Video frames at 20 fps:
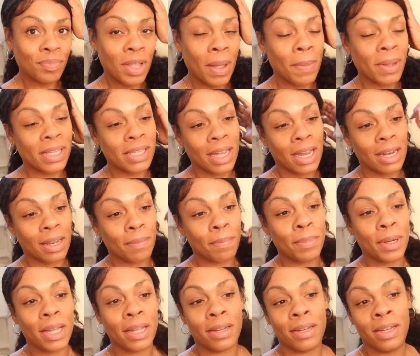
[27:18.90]
i'm excited
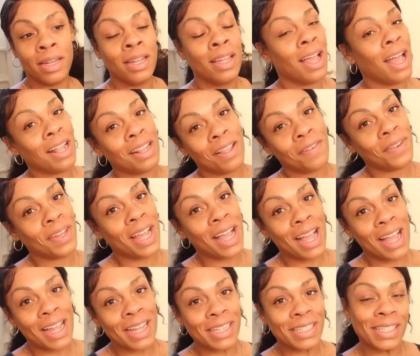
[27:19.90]
but i love you
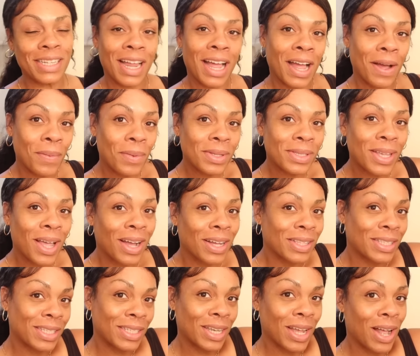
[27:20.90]
guys and i will
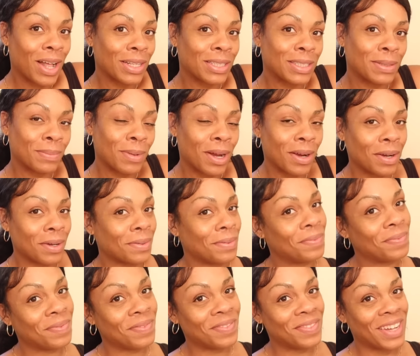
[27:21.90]
talk to y'all tomorrow
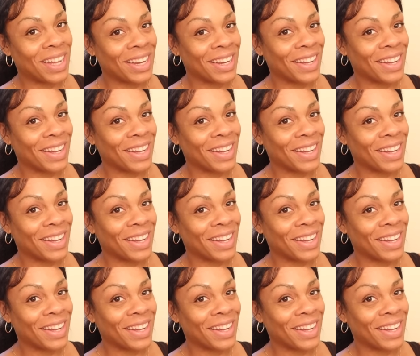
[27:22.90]
bye